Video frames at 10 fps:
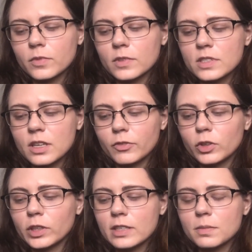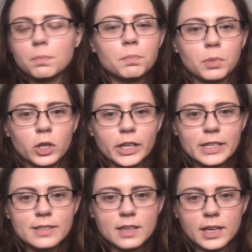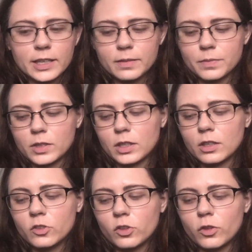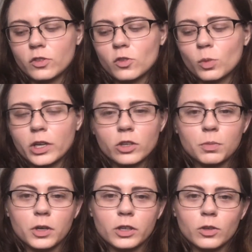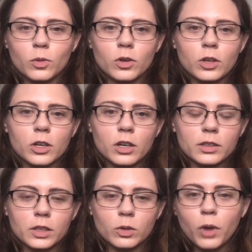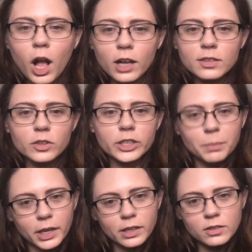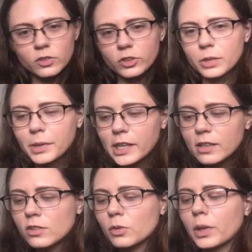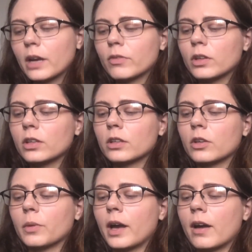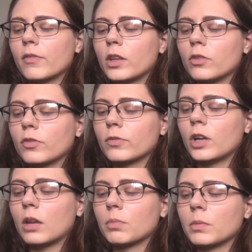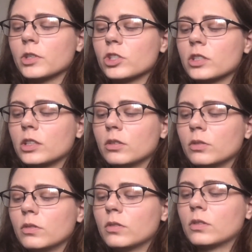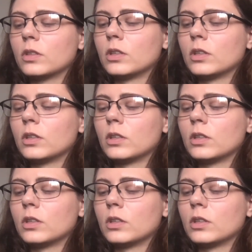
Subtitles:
stuff you'll need to put inside. So this is where you'd put your little rocks or your buttons or your beads or whatever you have that you've gotten permission to use.